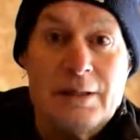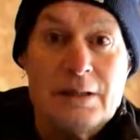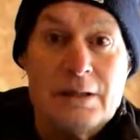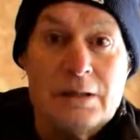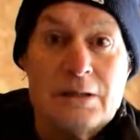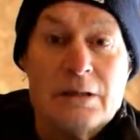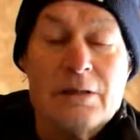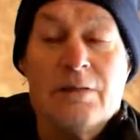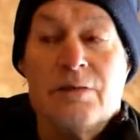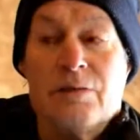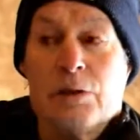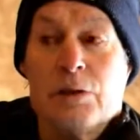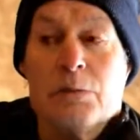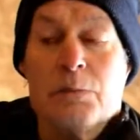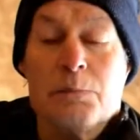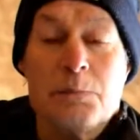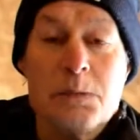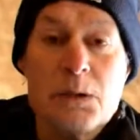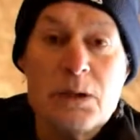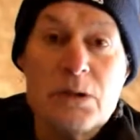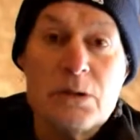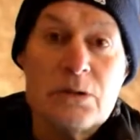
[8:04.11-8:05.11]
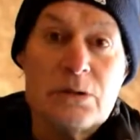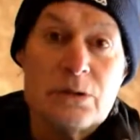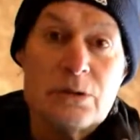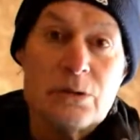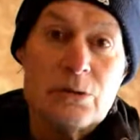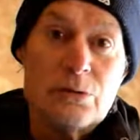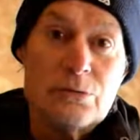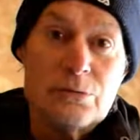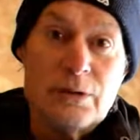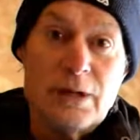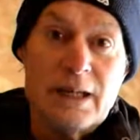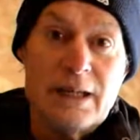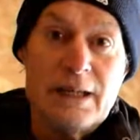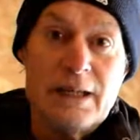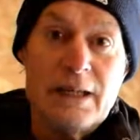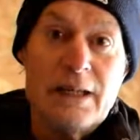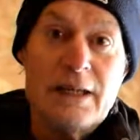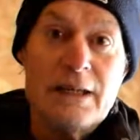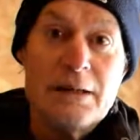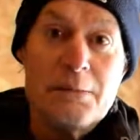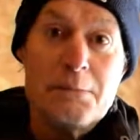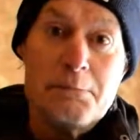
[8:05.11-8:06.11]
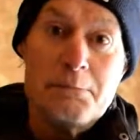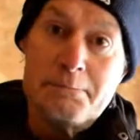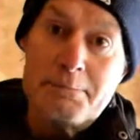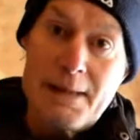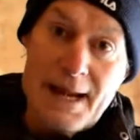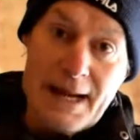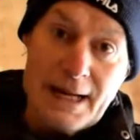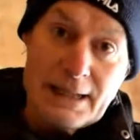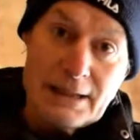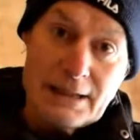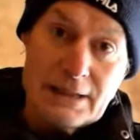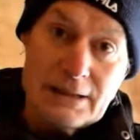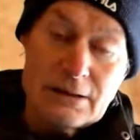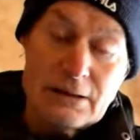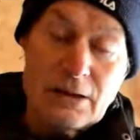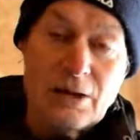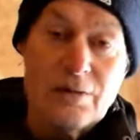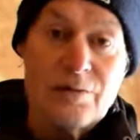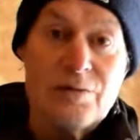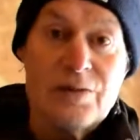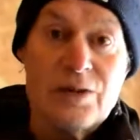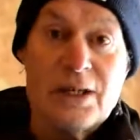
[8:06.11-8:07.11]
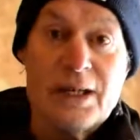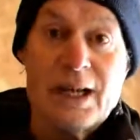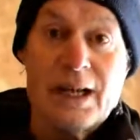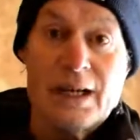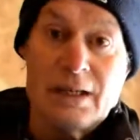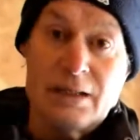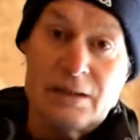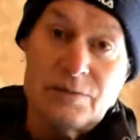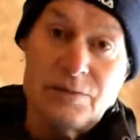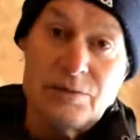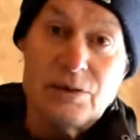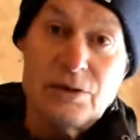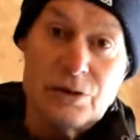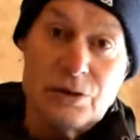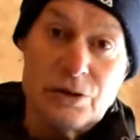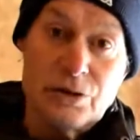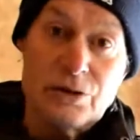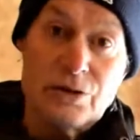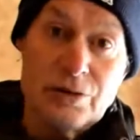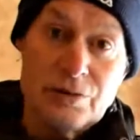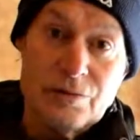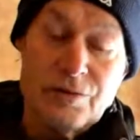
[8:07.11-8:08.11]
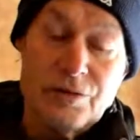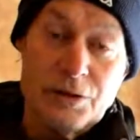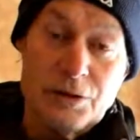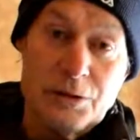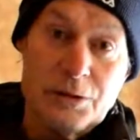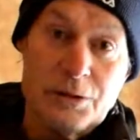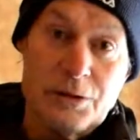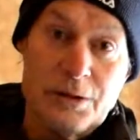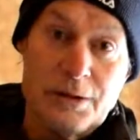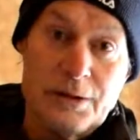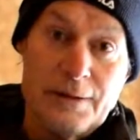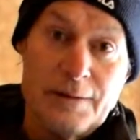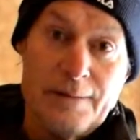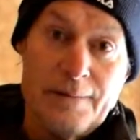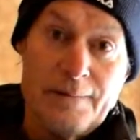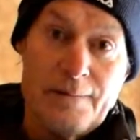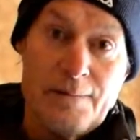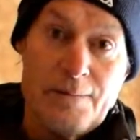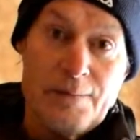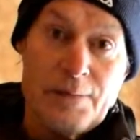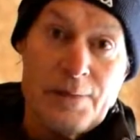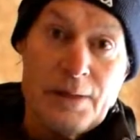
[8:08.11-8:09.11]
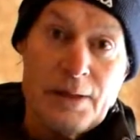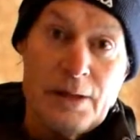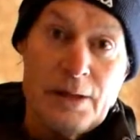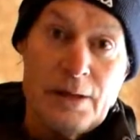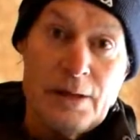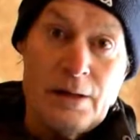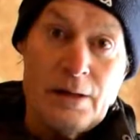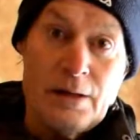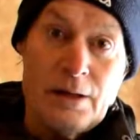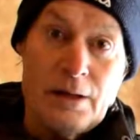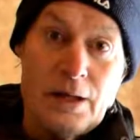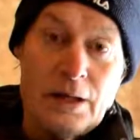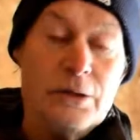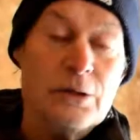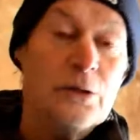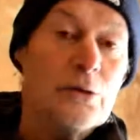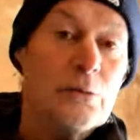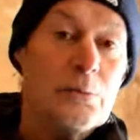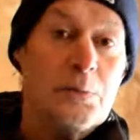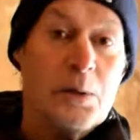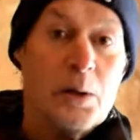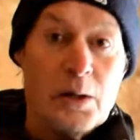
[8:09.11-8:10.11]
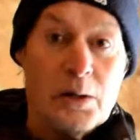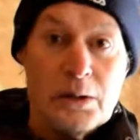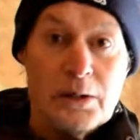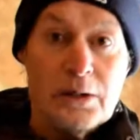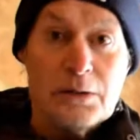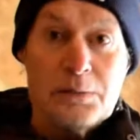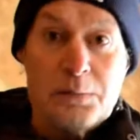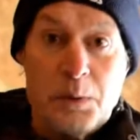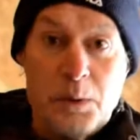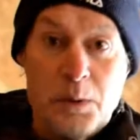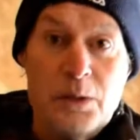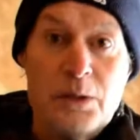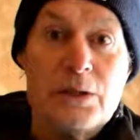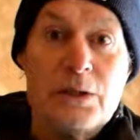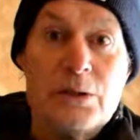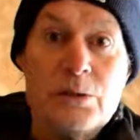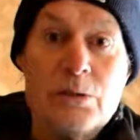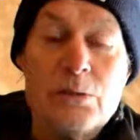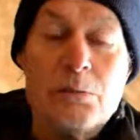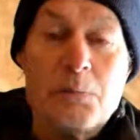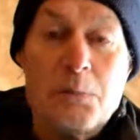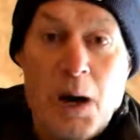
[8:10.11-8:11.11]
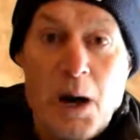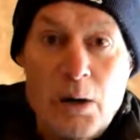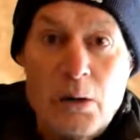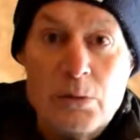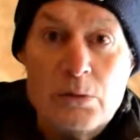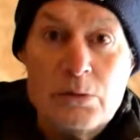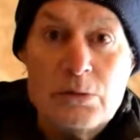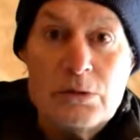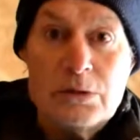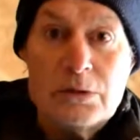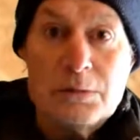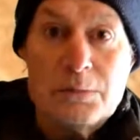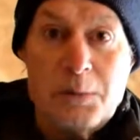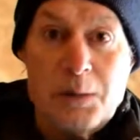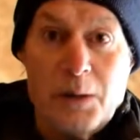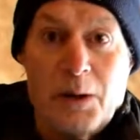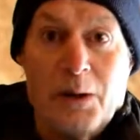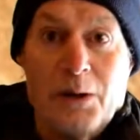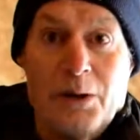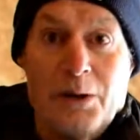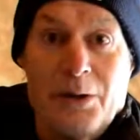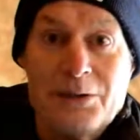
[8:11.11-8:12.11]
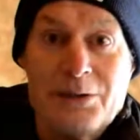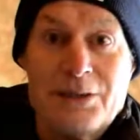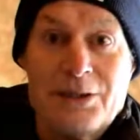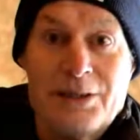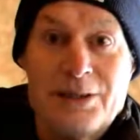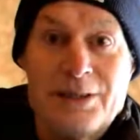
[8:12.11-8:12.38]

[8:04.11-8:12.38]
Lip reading: So if your blood's already in a mess, don't forget it's full of junk food, and your body's pulling your bones apart,